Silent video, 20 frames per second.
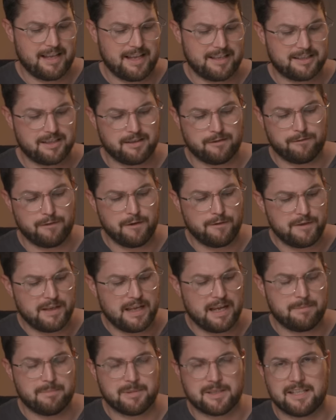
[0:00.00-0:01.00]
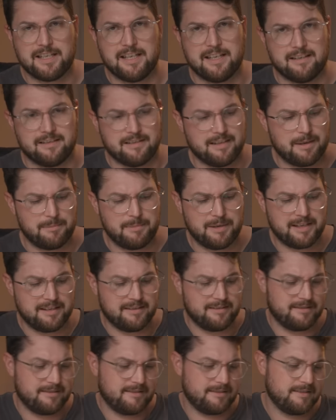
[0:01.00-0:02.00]
that's at 58%, I
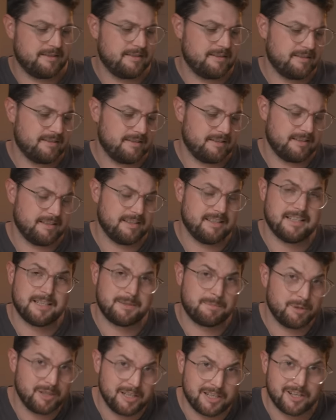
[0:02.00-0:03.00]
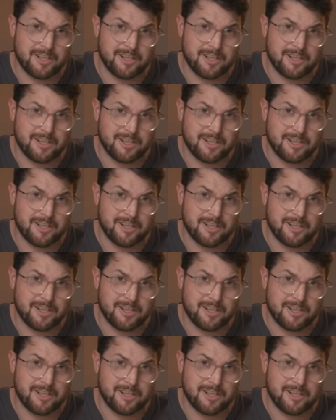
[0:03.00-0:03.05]
mean, it's pretty